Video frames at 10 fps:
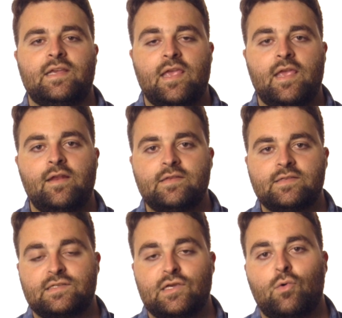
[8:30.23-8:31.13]
Canon
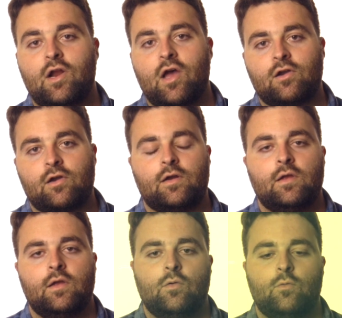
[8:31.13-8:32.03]
C100,
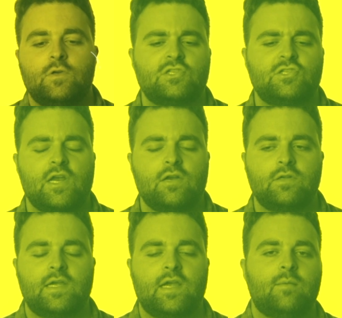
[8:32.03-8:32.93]
which
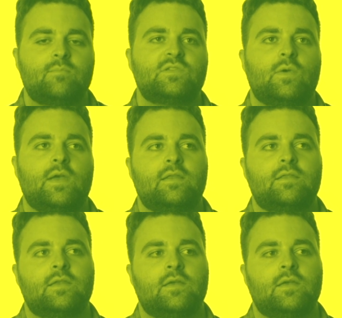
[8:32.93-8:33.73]
generally comes with